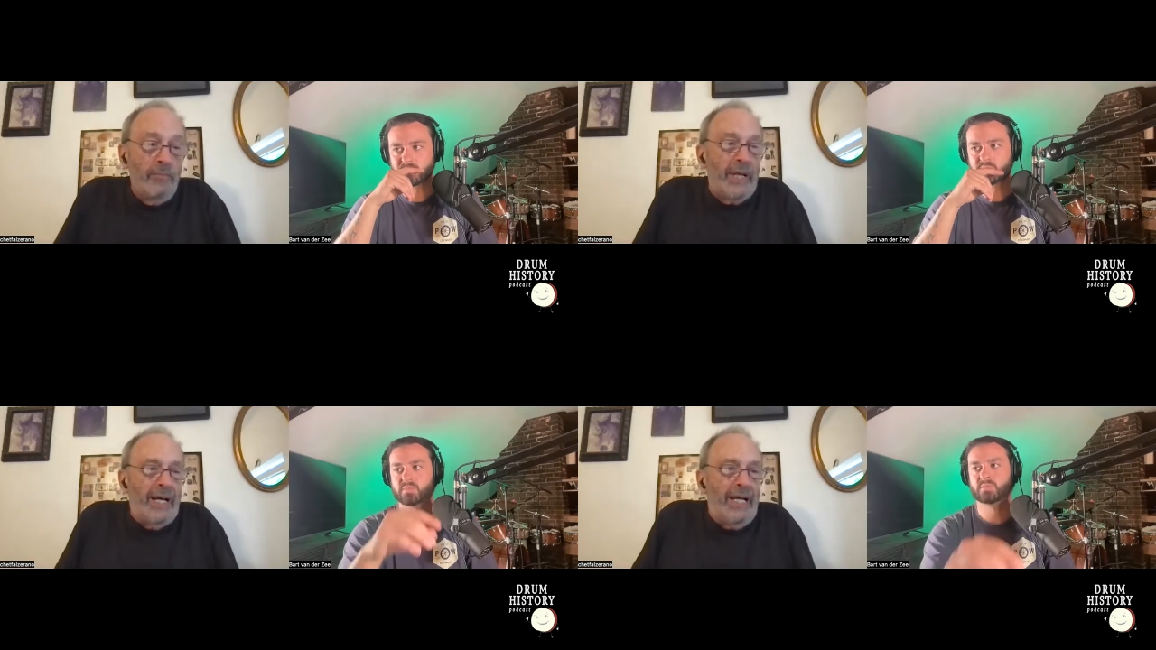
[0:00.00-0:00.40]

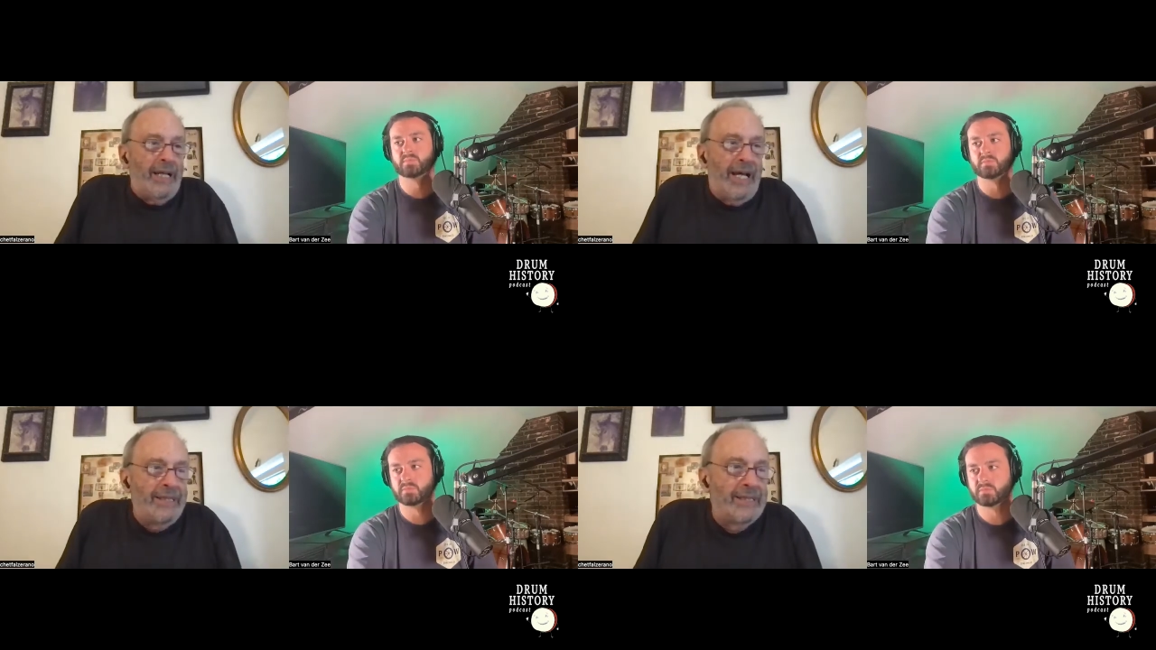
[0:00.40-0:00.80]
Speaker 1: but I,
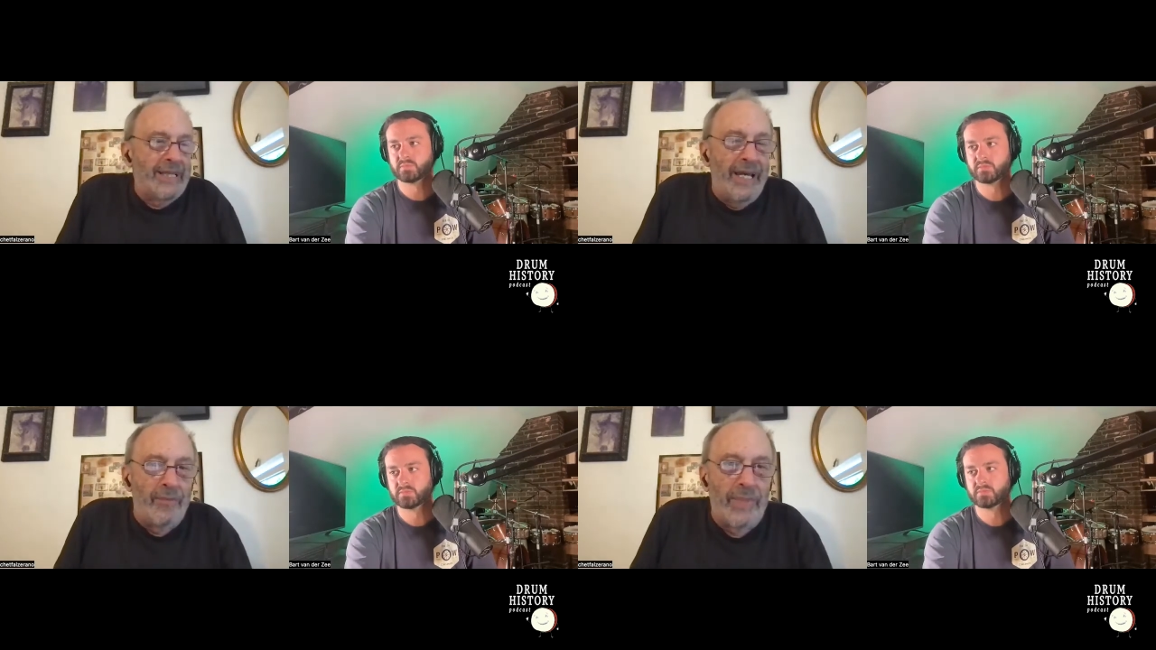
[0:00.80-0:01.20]
I
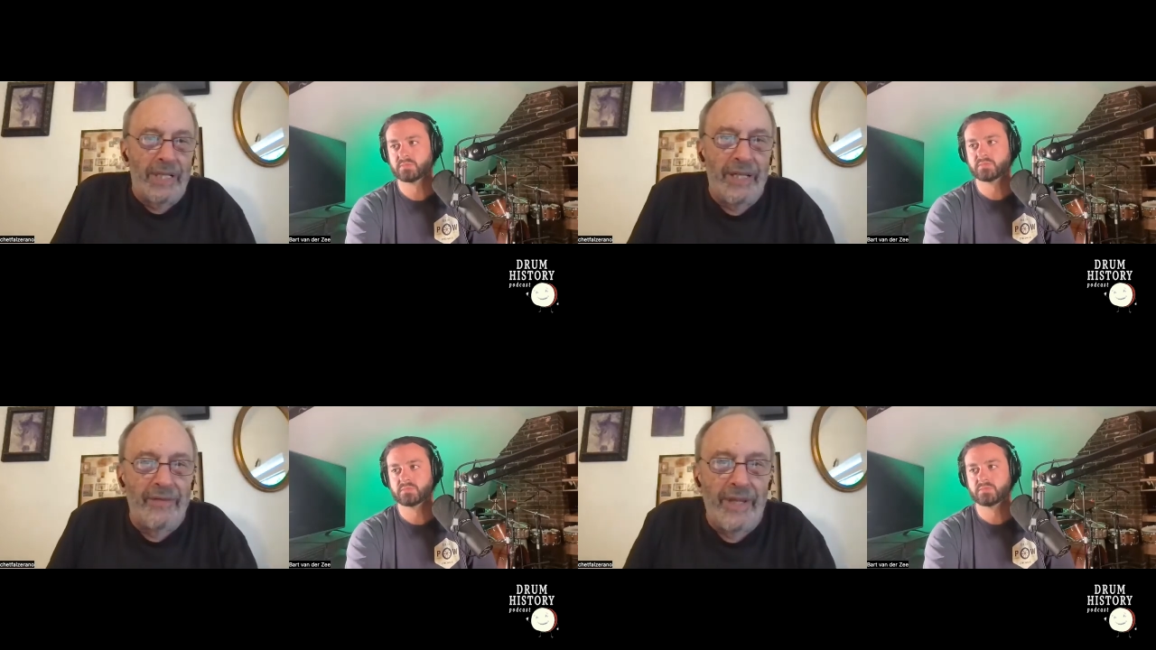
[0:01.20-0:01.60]
just can't
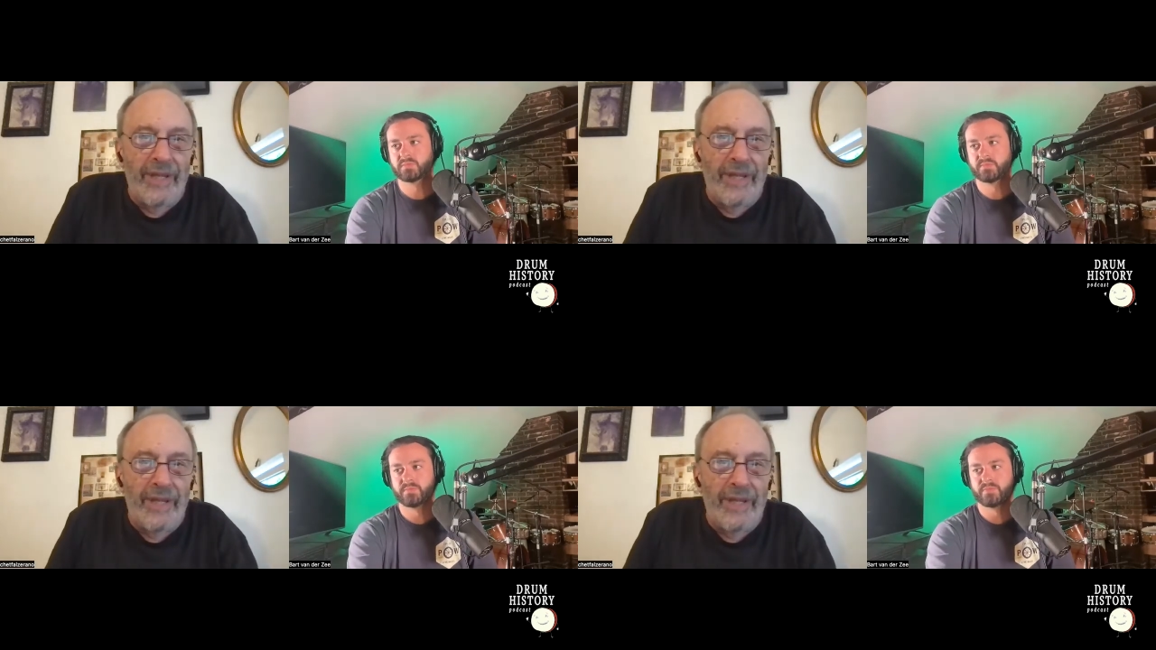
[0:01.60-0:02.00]
believe
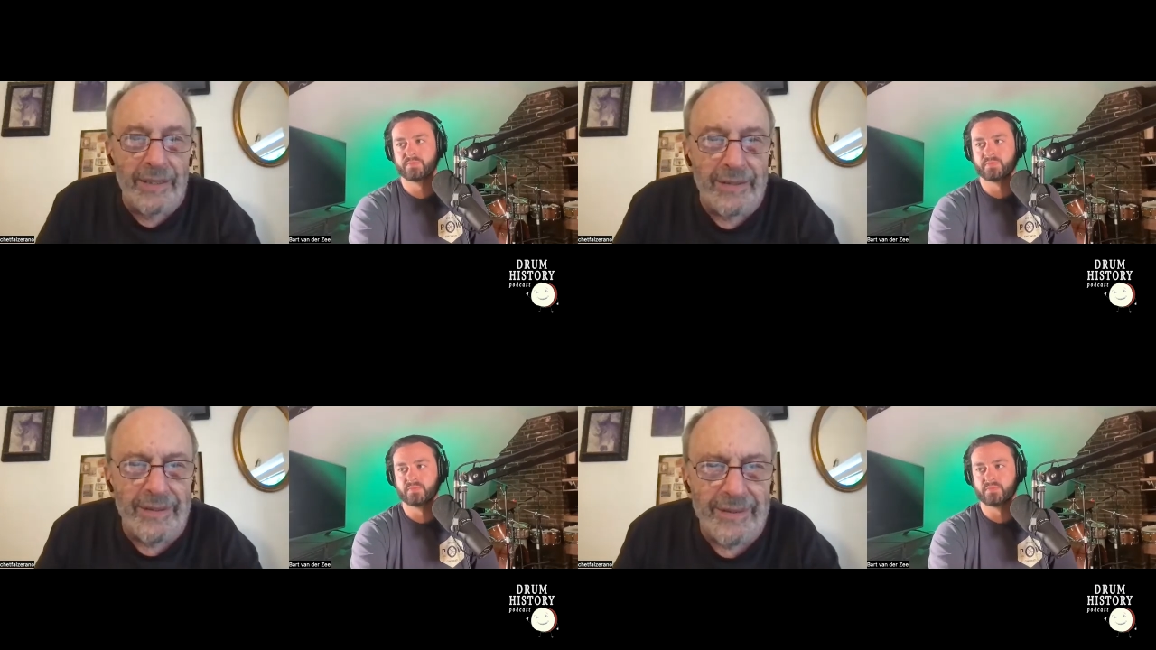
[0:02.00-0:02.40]
that
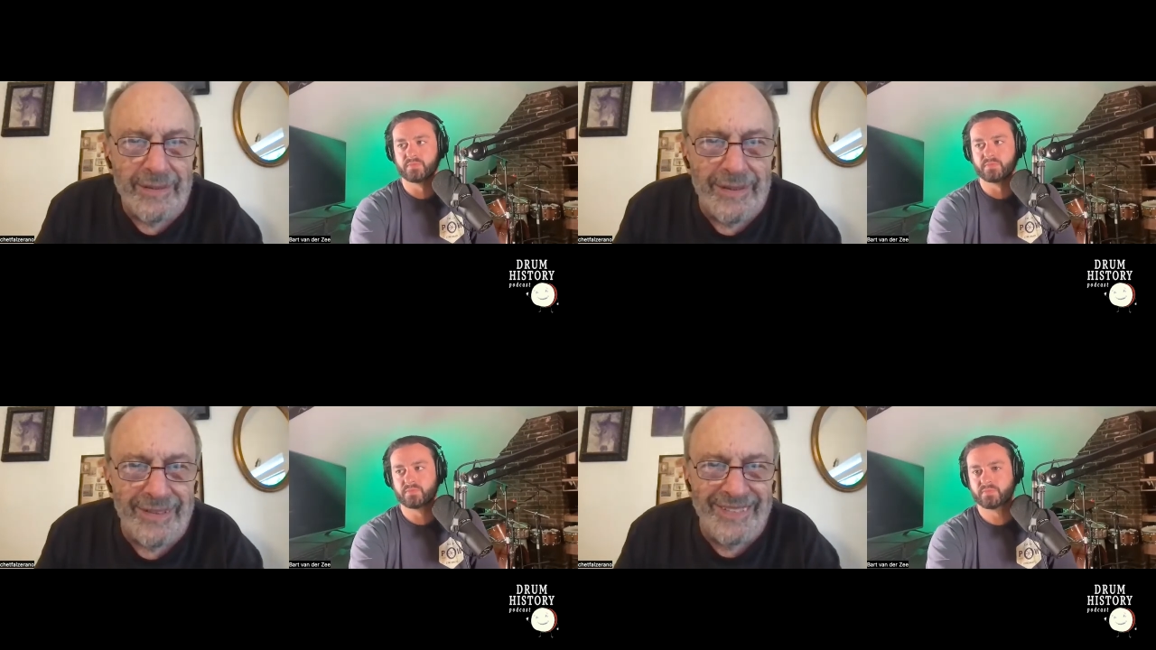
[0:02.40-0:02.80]
because